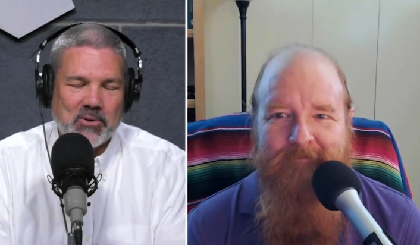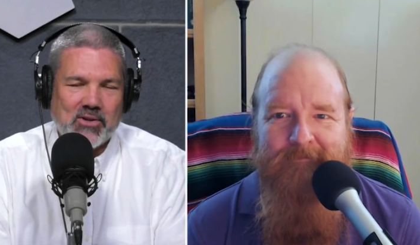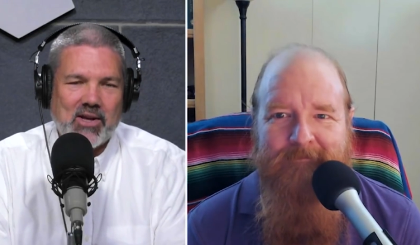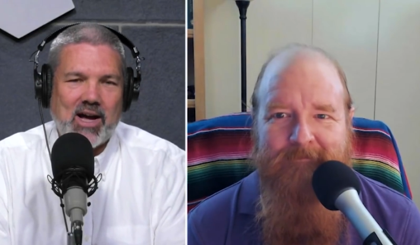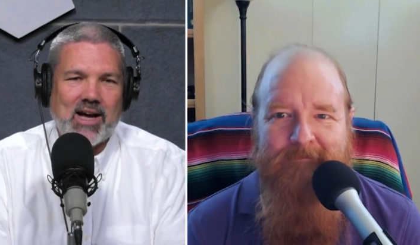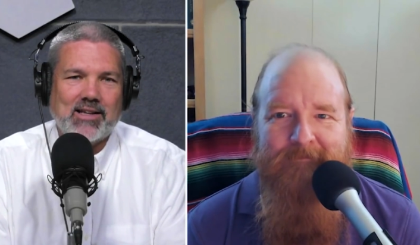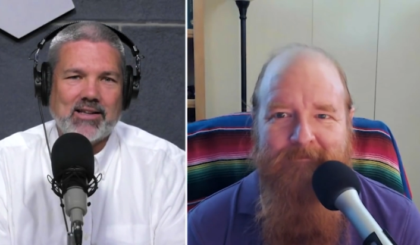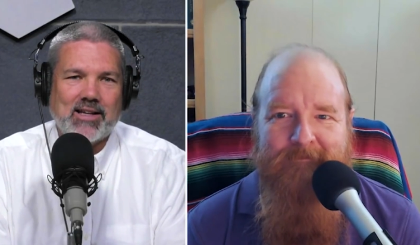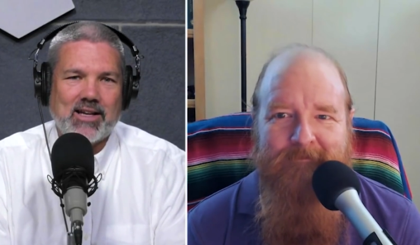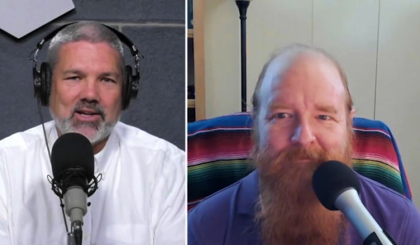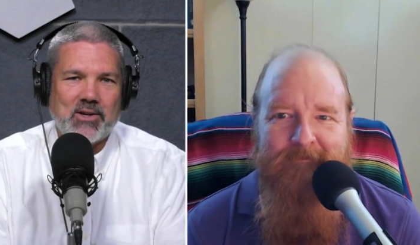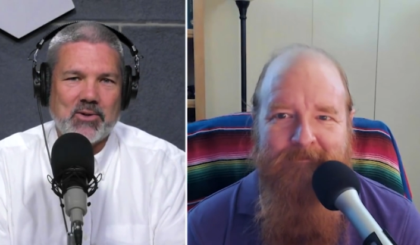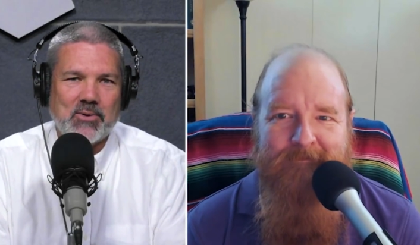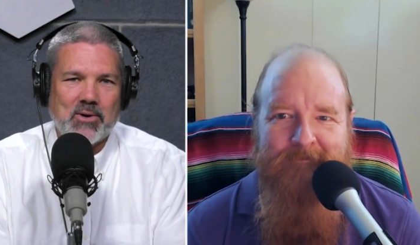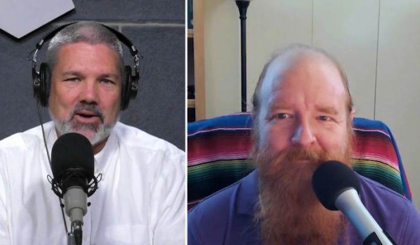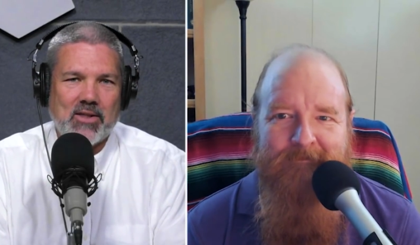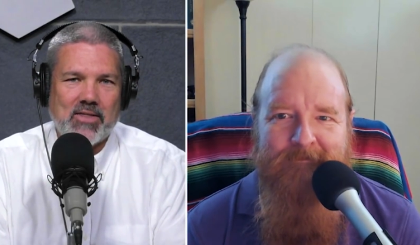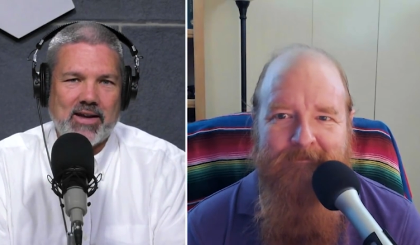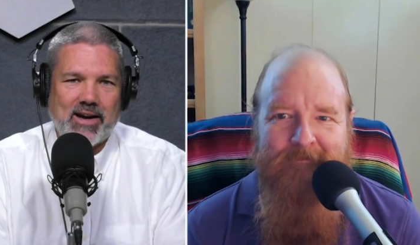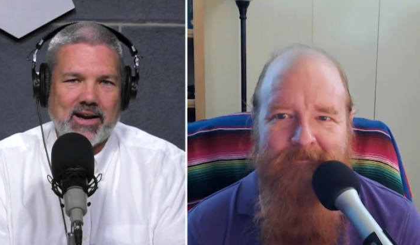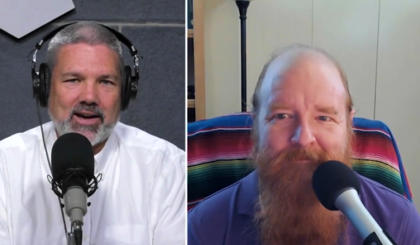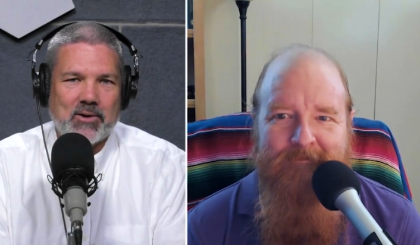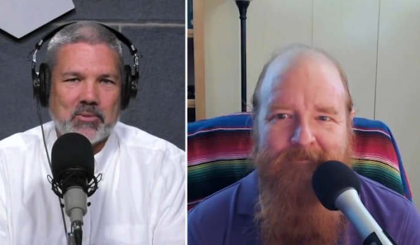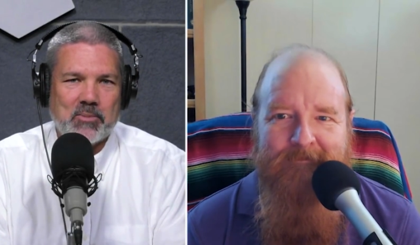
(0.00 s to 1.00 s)
Speaker 1: not let you
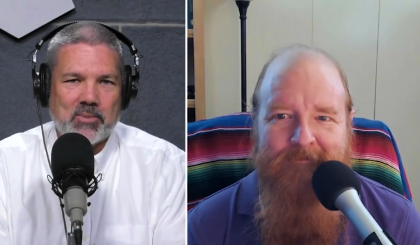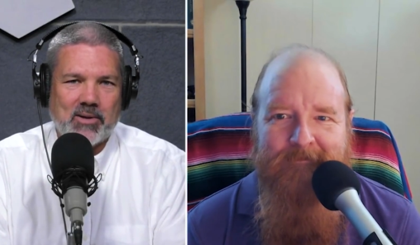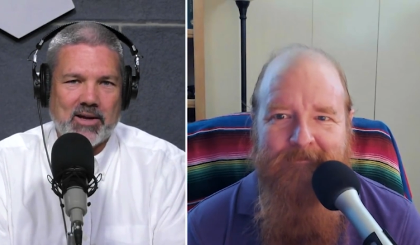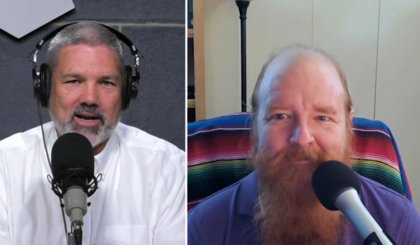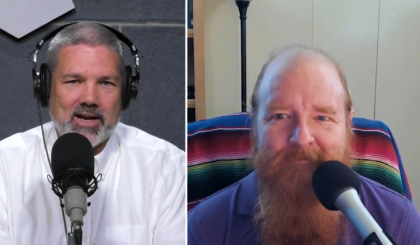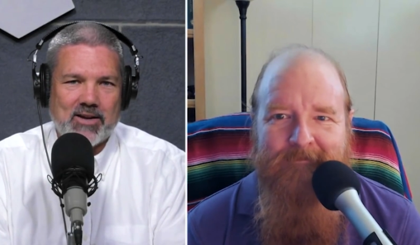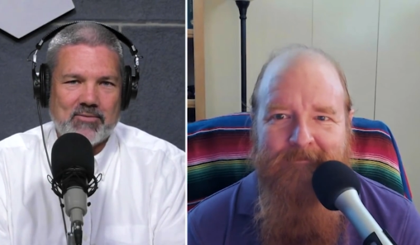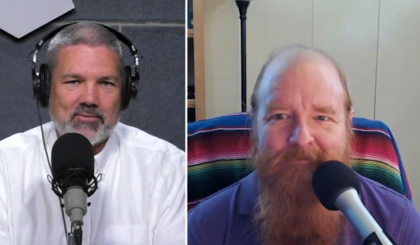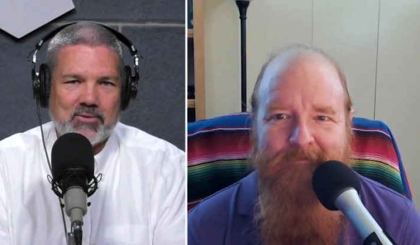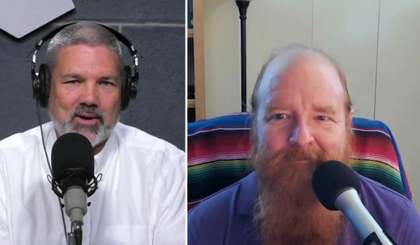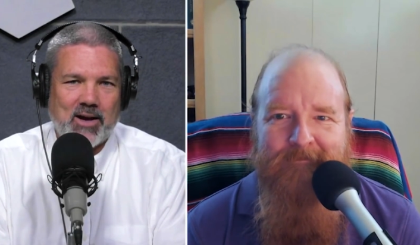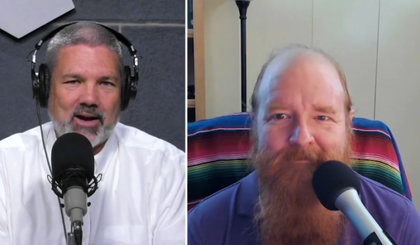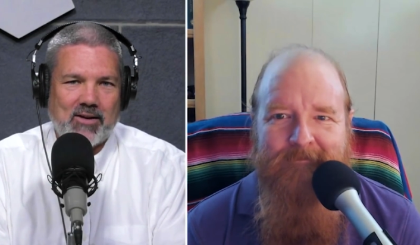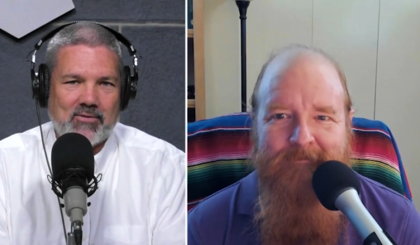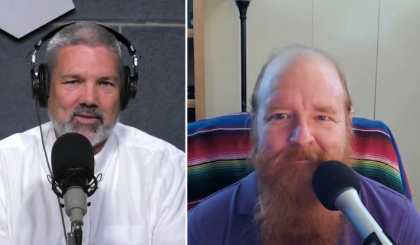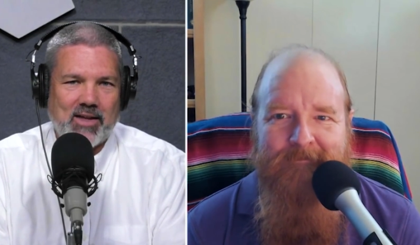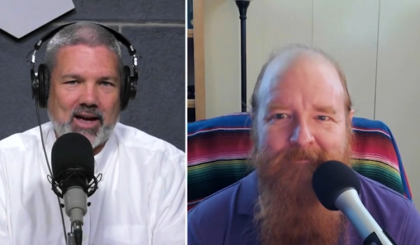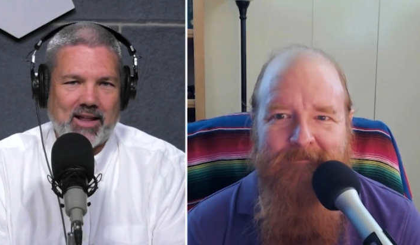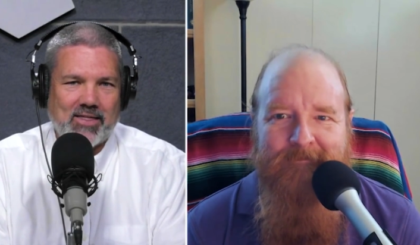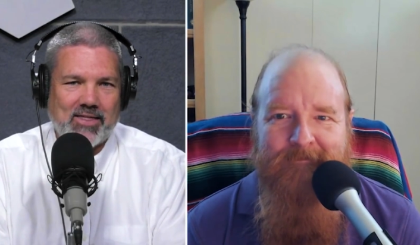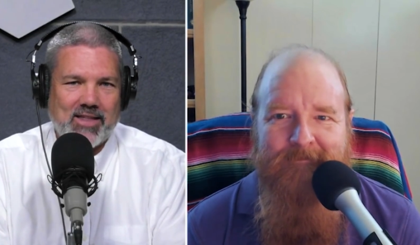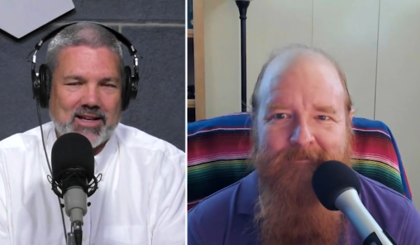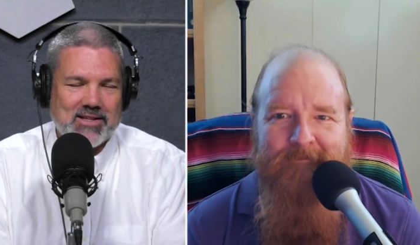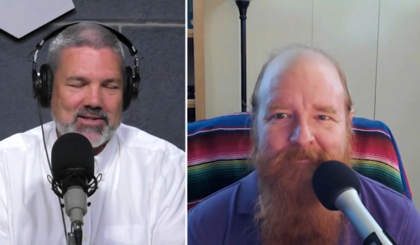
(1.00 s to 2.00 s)
on the airplane if you have
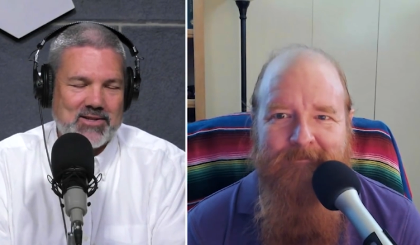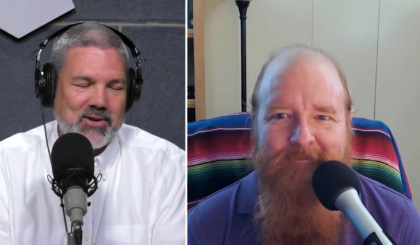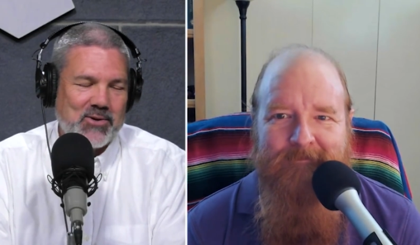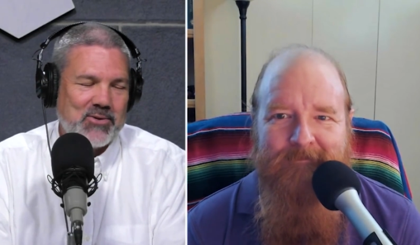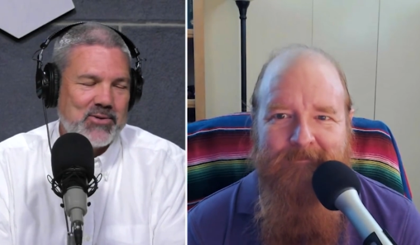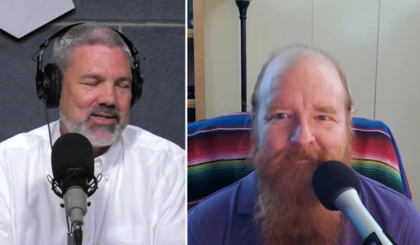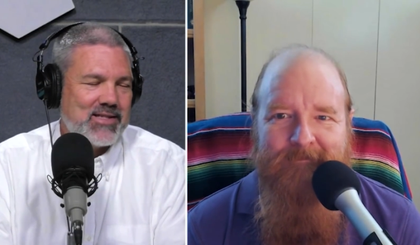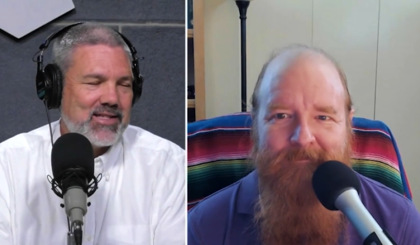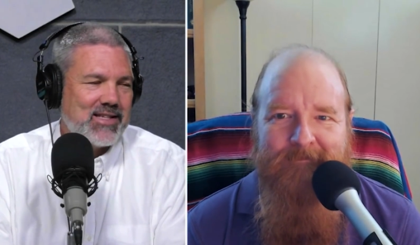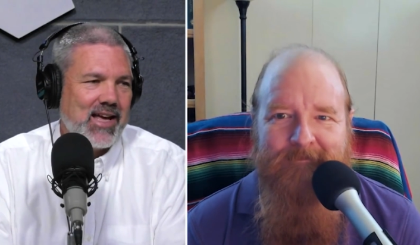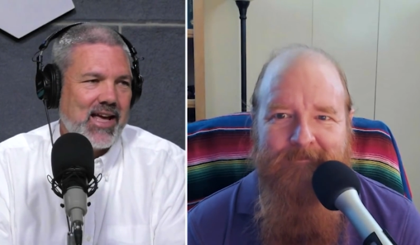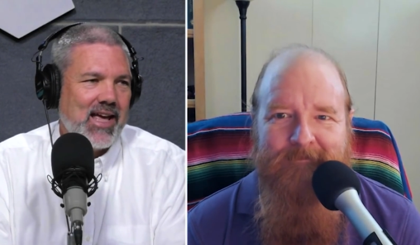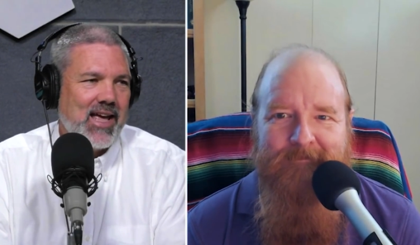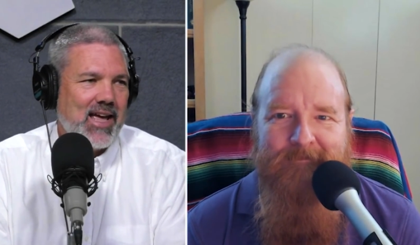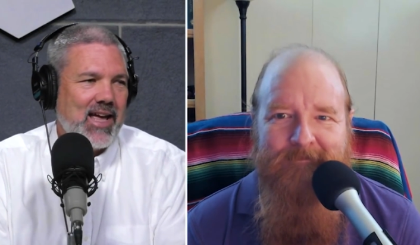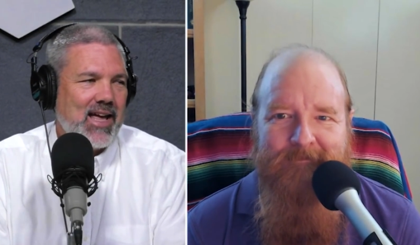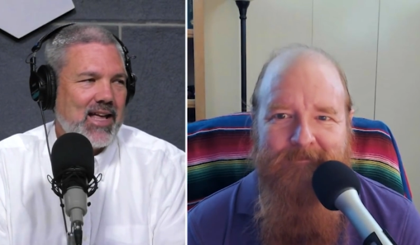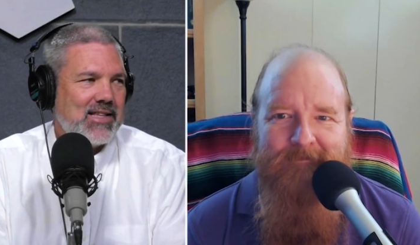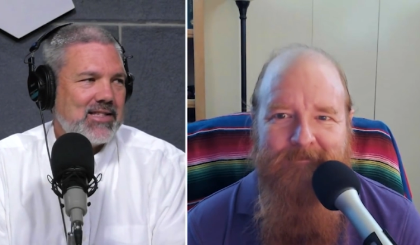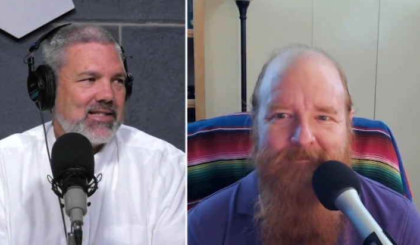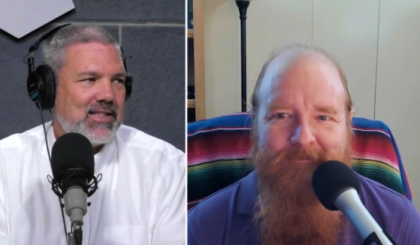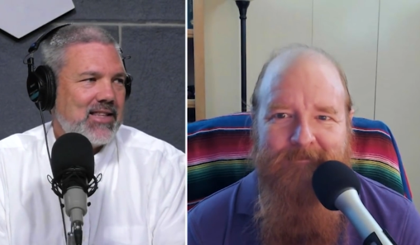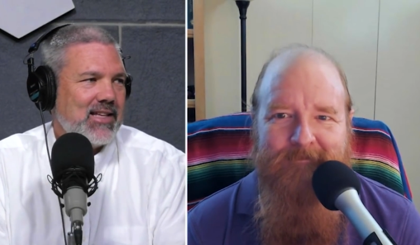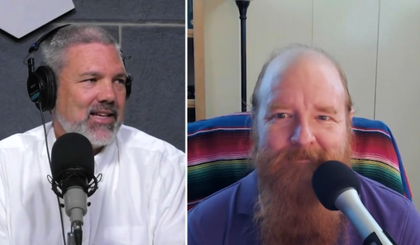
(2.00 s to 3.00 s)
that. That so it's
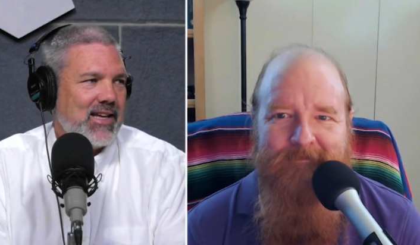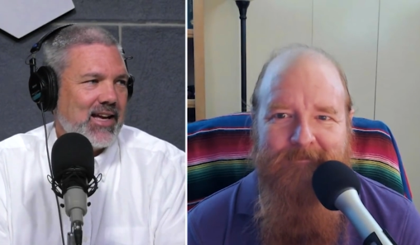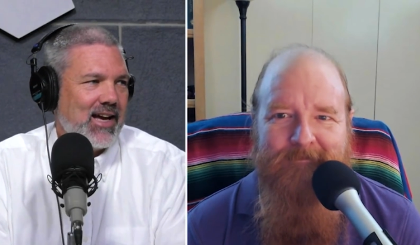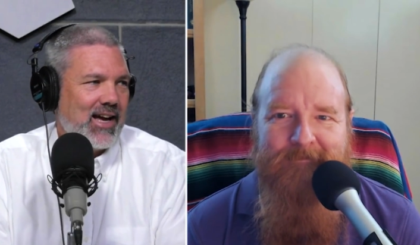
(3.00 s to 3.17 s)
it's the